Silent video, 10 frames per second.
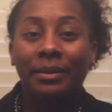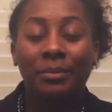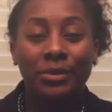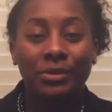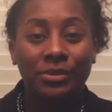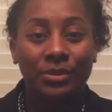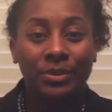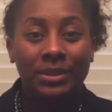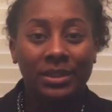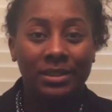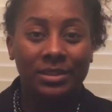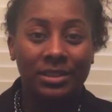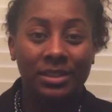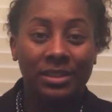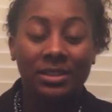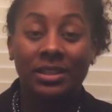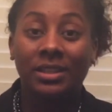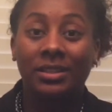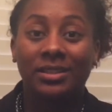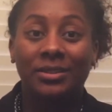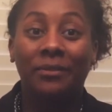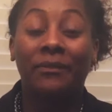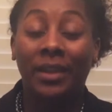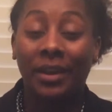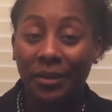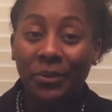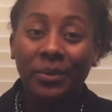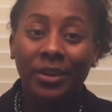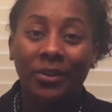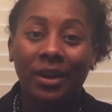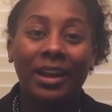emotional intelligence is very well.